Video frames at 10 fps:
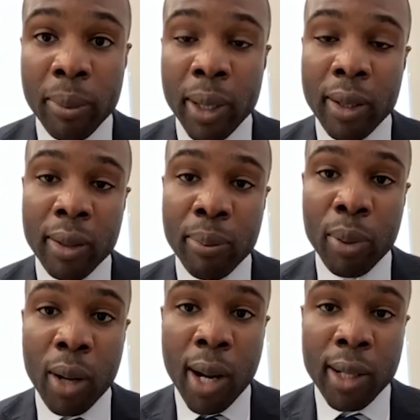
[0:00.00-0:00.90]
because
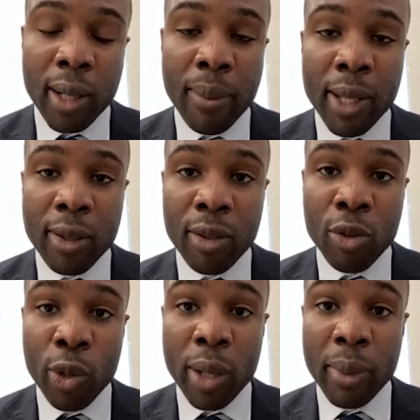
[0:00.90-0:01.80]
prior to commencing
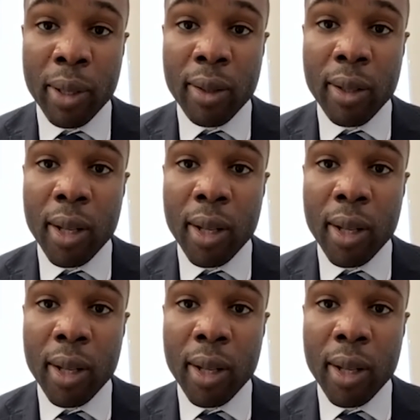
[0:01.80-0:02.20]
treatment,